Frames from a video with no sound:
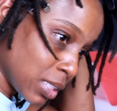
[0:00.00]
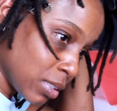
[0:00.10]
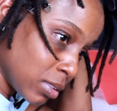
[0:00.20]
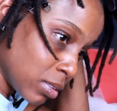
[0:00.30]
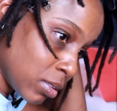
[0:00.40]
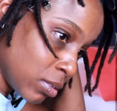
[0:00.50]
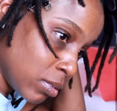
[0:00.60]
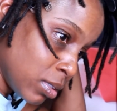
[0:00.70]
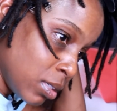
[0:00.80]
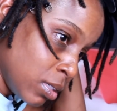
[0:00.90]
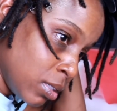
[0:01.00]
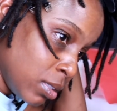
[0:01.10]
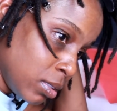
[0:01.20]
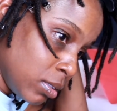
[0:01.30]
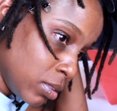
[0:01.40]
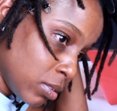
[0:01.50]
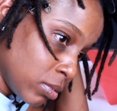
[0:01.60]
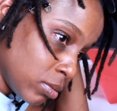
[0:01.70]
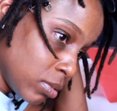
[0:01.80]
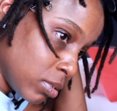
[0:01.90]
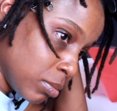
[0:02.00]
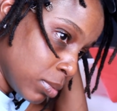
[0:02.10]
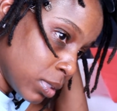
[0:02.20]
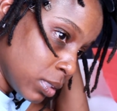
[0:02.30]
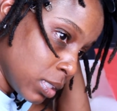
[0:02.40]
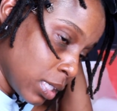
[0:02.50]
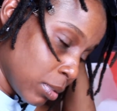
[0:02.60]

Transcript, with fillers: scared to go, you know, because they